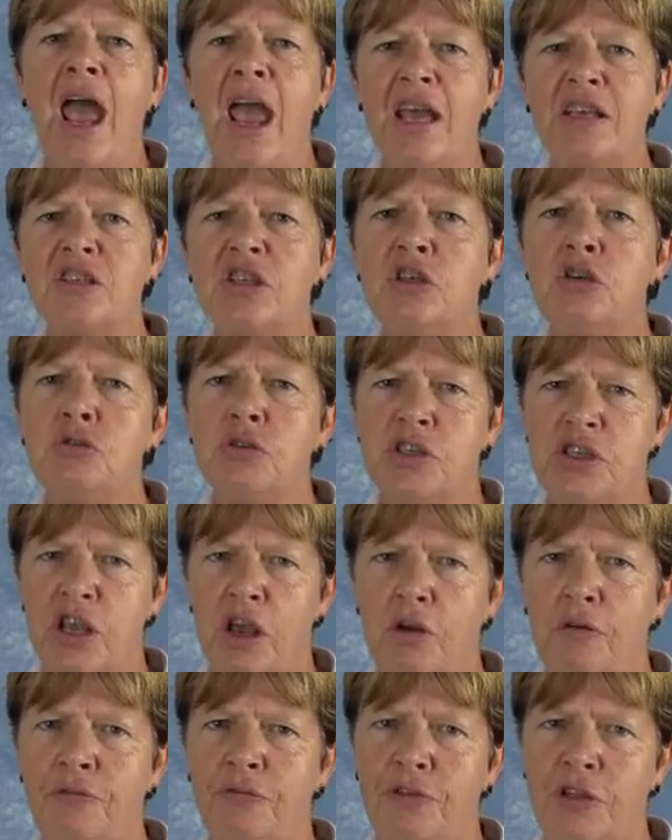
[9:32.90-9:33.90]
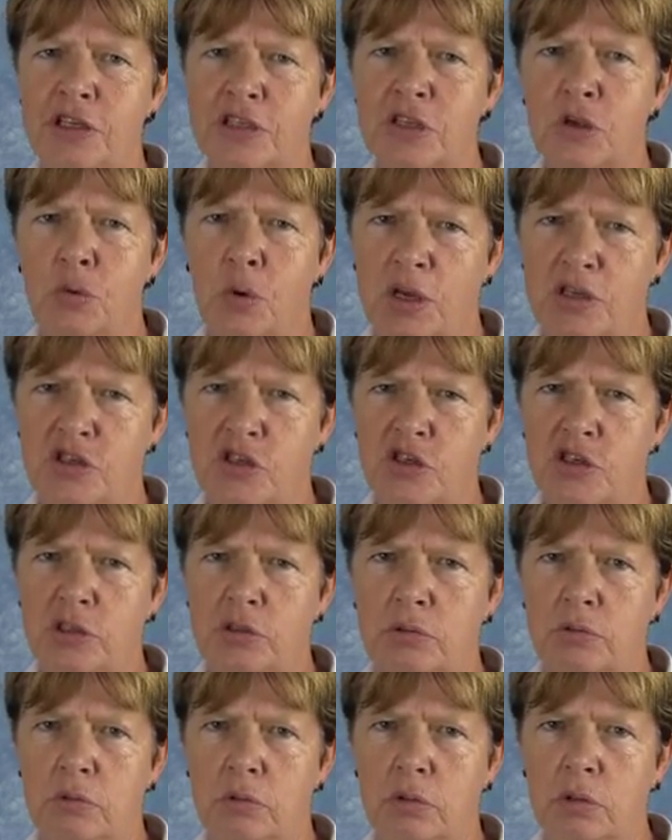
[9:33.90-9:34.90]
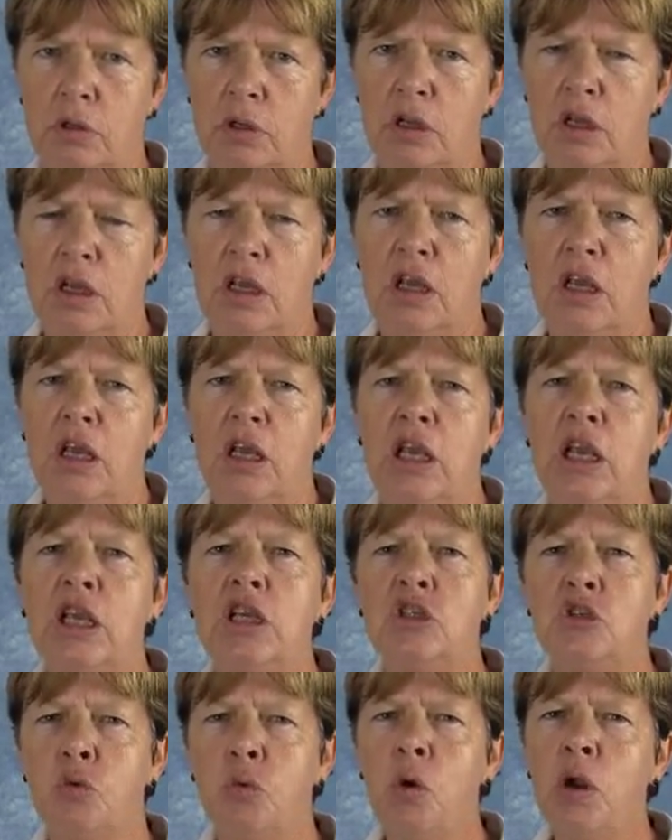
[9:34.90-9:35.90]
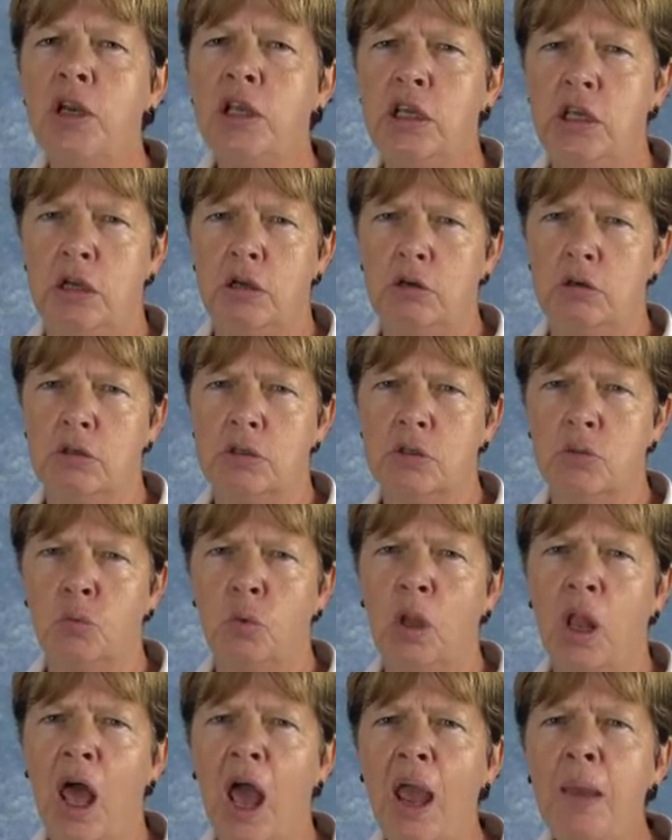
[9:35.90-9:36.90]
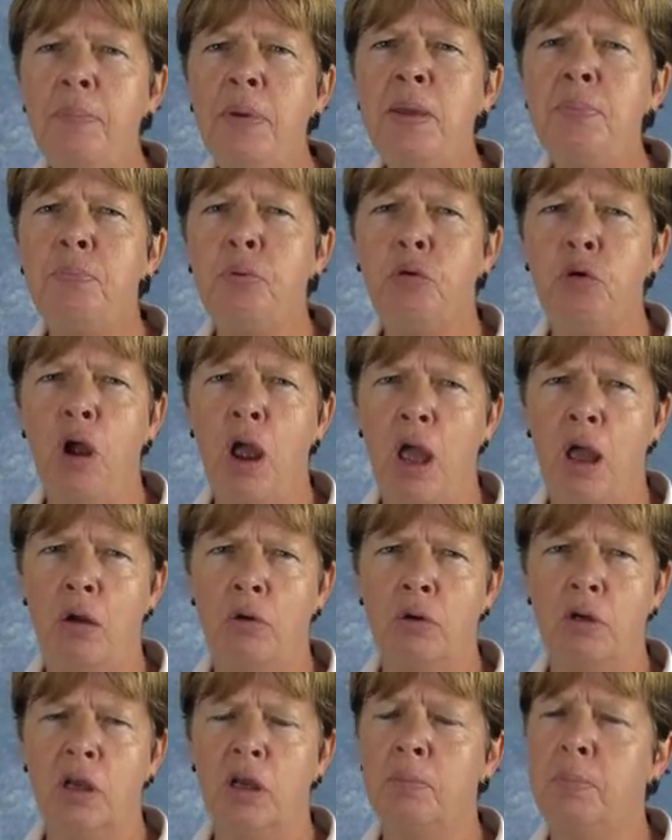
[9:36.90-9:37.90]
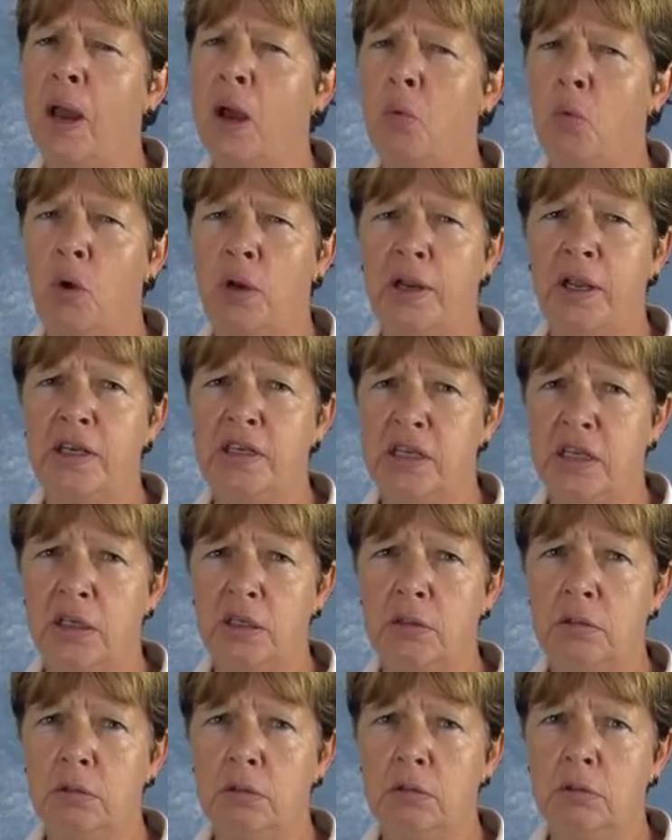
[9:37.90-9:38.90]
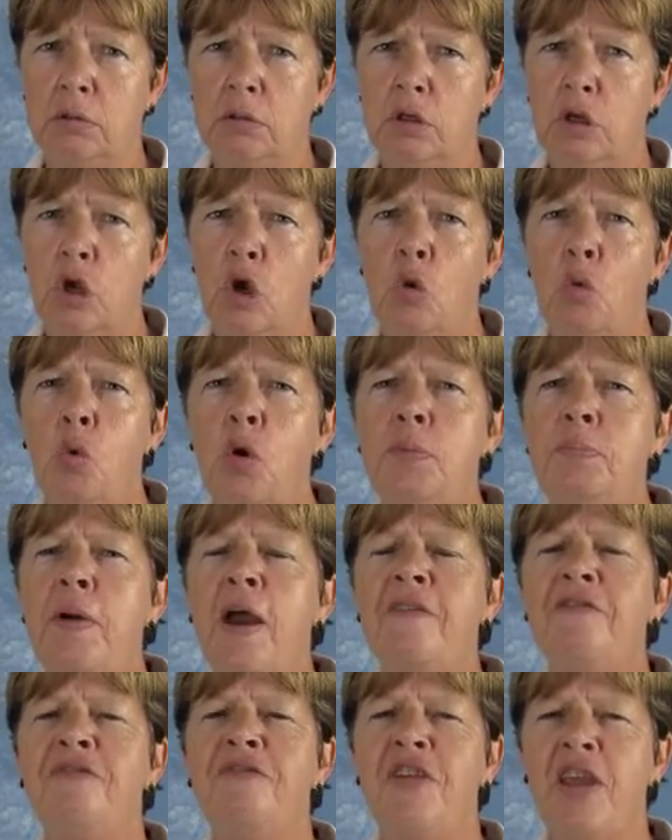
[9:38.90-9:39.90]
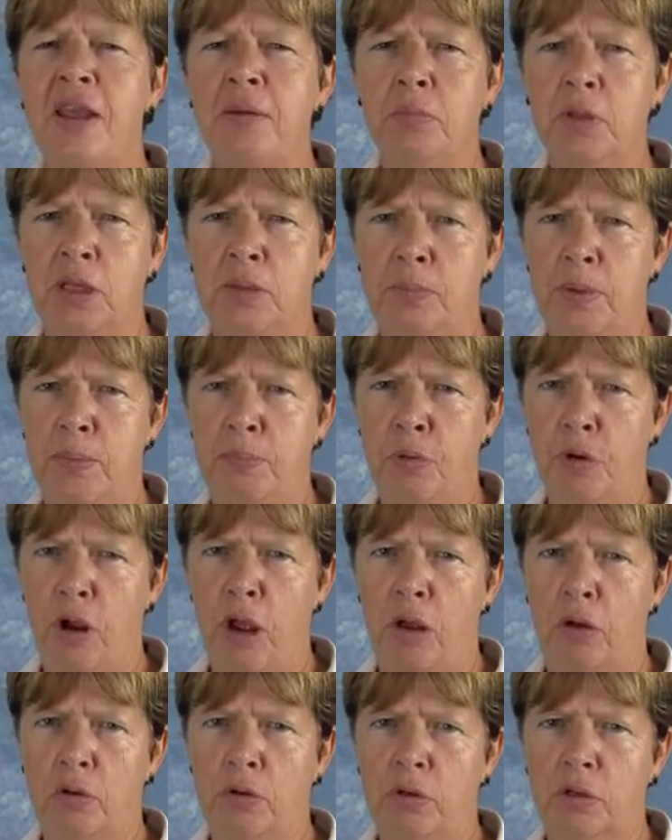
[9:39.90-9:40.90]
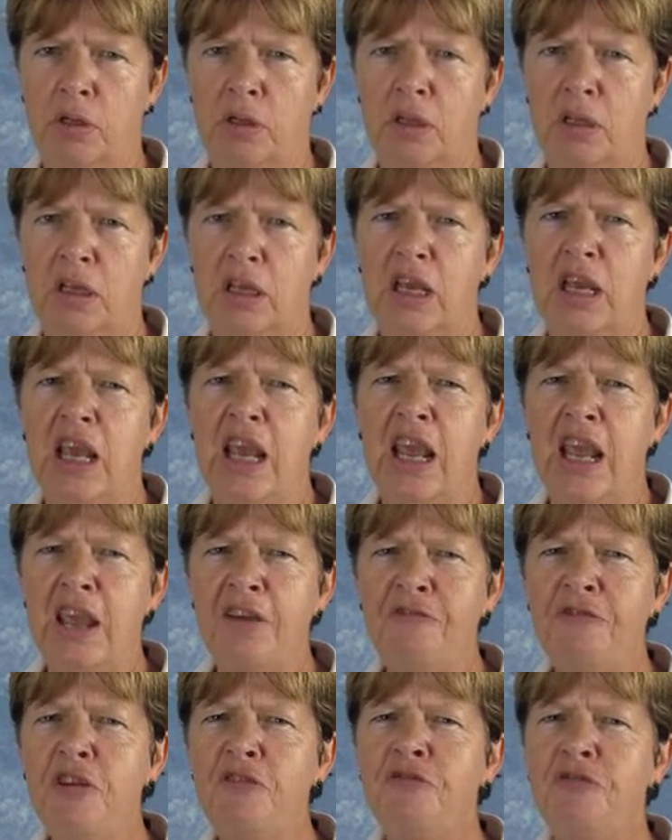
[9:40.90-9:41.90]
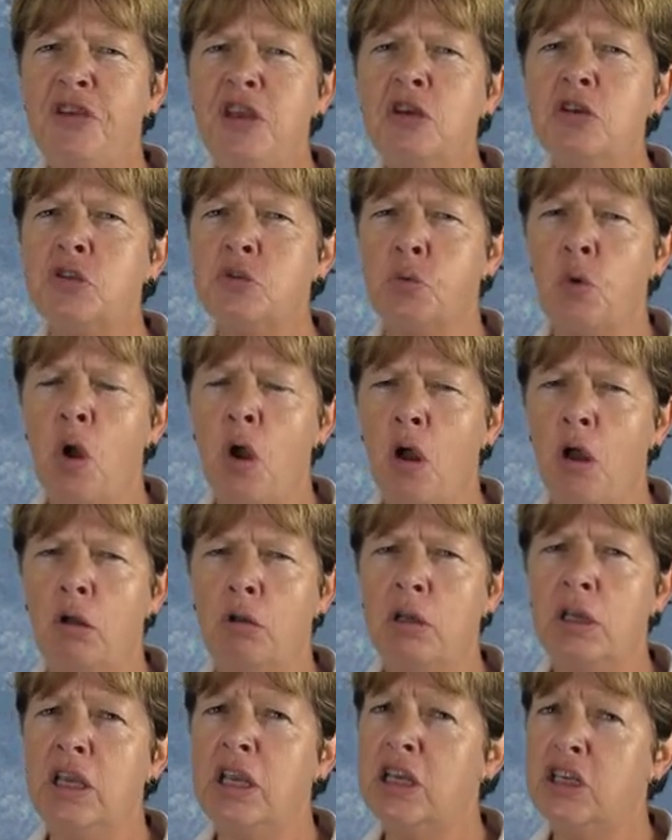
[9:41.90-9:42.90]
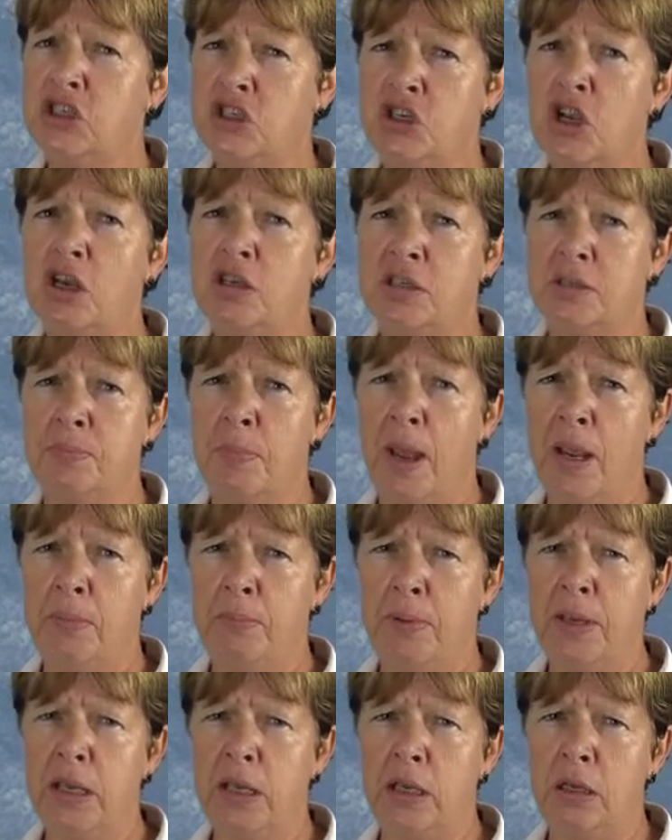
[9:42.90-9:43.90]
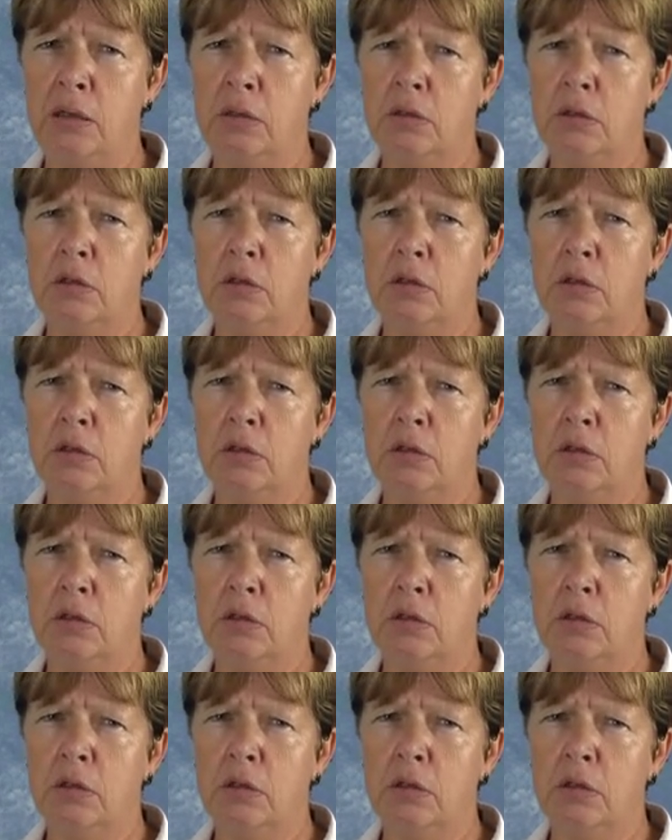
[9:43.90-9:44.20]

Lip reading: Ask yourself this question. In 20 years, will I be proud about what I did? Would my family be proud? If it feels wrong, it just might be.